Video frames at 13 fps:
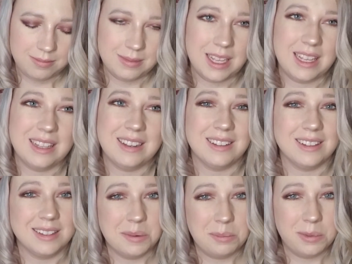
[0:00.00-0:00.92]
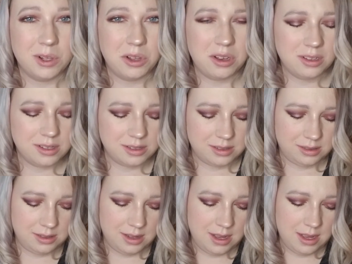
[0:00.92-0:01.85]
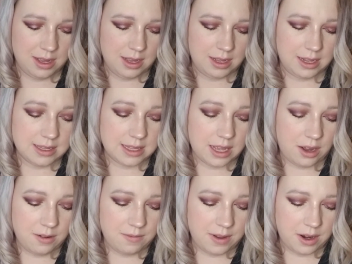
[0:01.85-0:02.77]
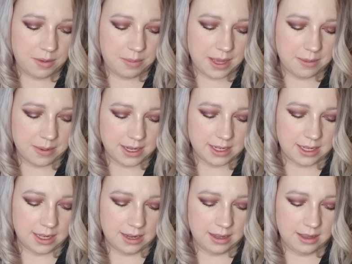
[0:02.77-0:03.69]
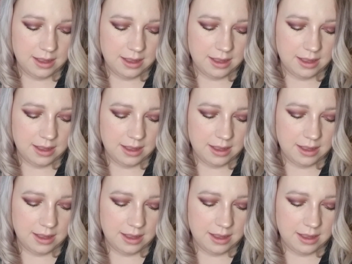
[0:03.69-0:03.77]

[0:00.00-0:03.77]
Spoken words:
like in a lip gloss, because they are very pigmented.